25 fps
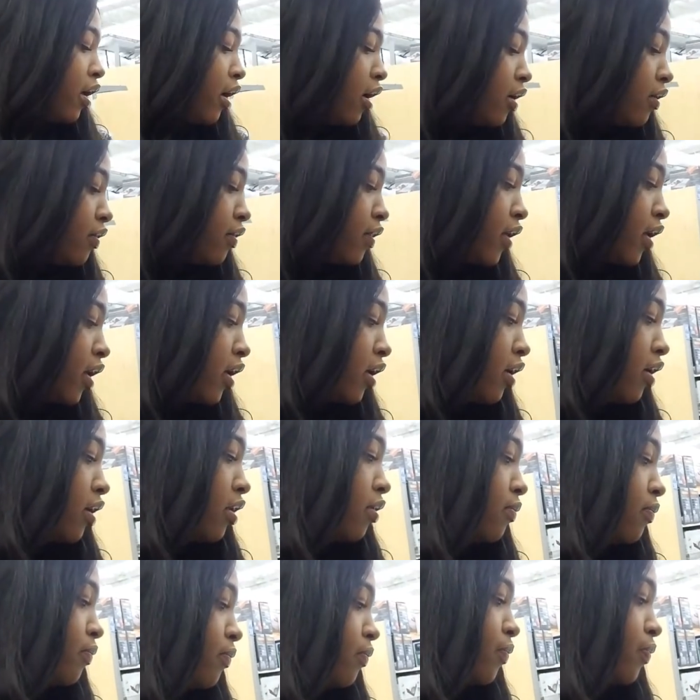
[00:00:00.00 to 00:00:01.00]
And
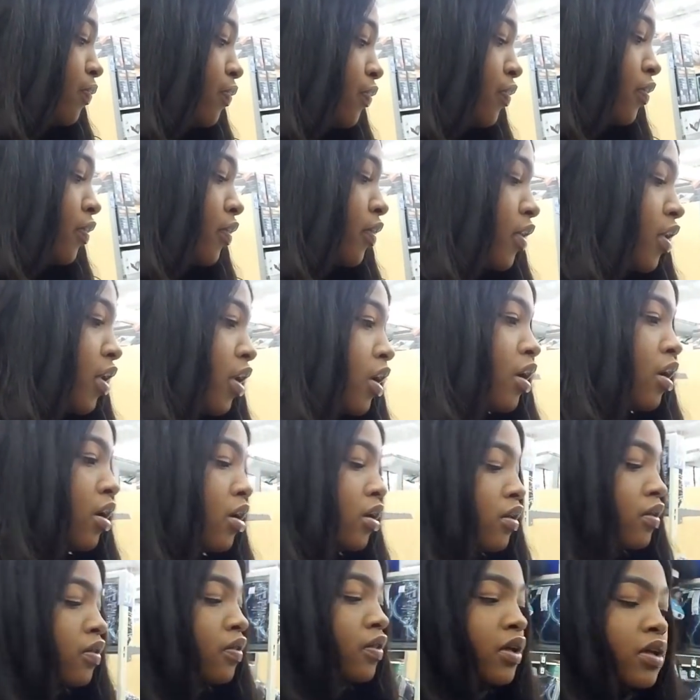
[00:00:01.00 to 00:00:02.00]
then
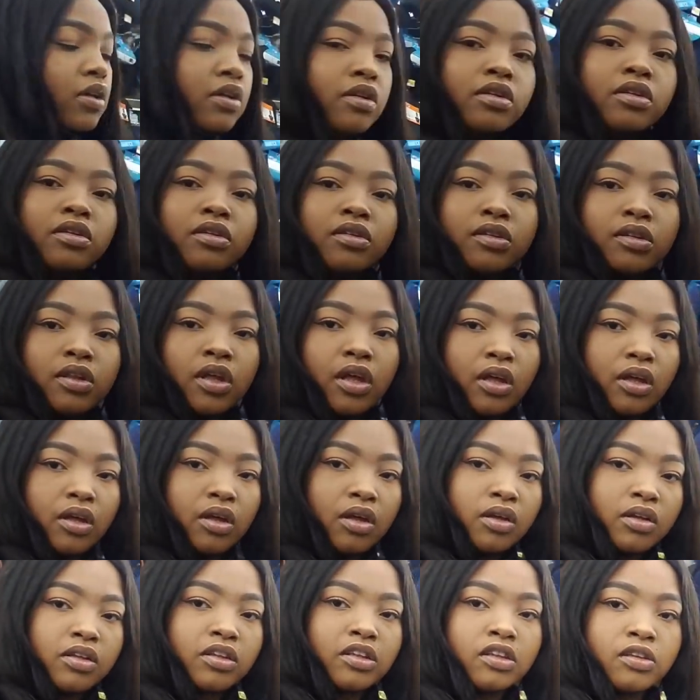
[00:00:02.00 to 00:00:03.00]
these
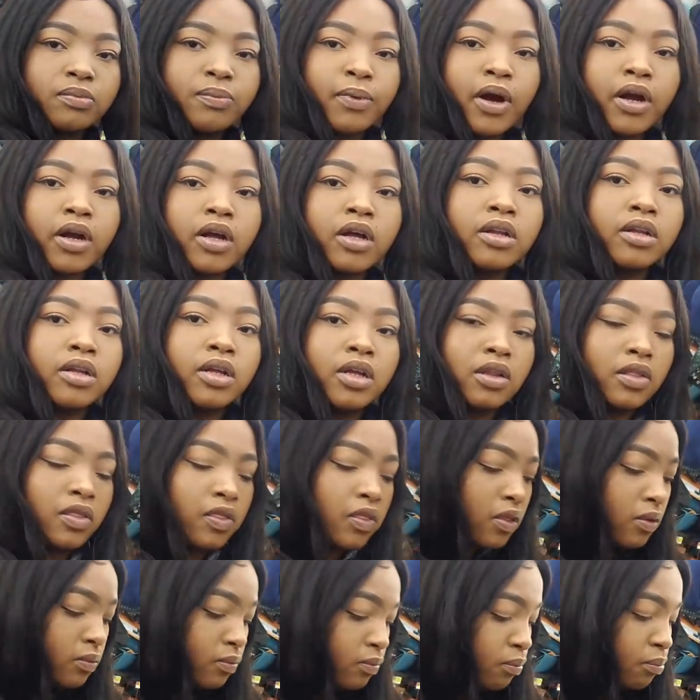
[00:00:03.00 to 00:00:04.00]
sparkly
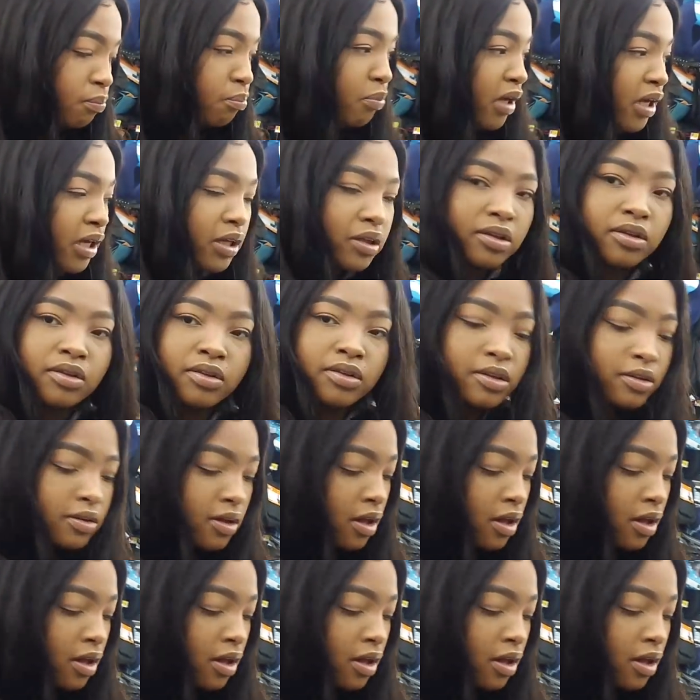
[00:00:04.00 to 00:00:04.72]
bins.